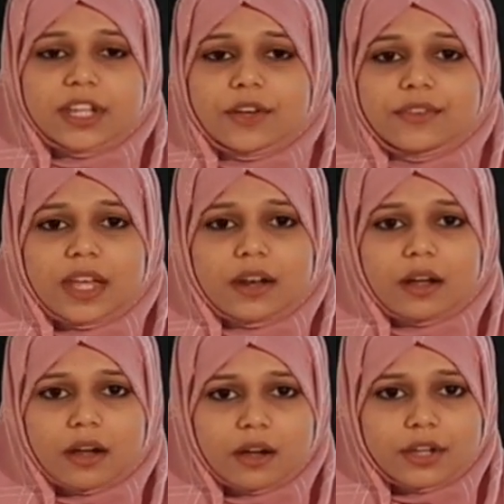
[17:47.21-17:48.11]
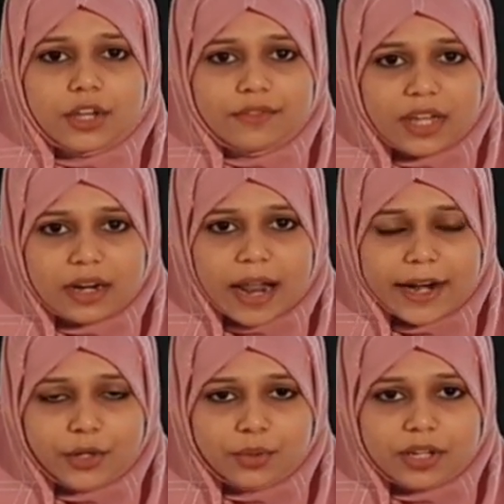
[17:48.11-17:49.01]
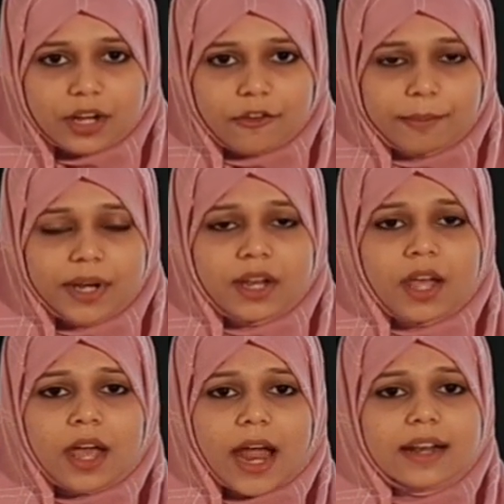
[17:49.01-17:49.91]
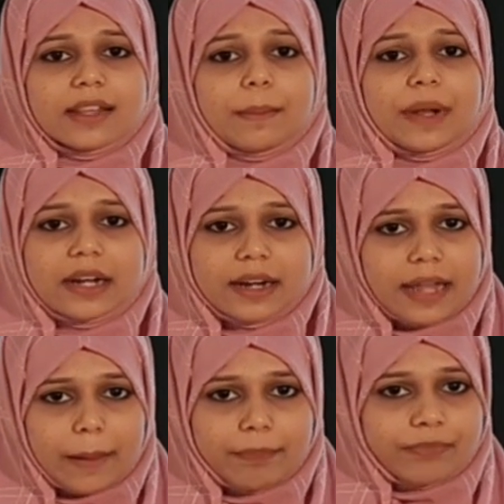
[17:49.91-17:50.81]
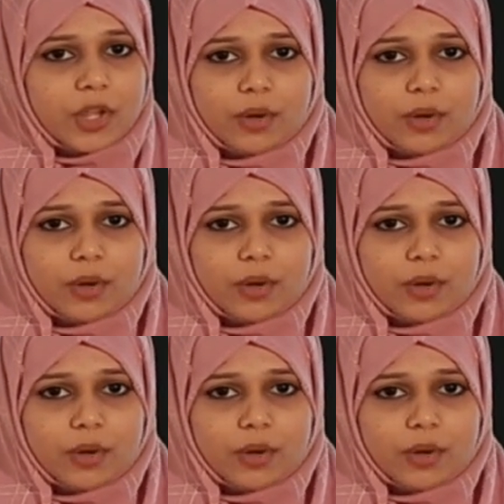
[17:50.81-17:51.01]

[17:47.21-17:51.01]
give their land to the government and they build a dam.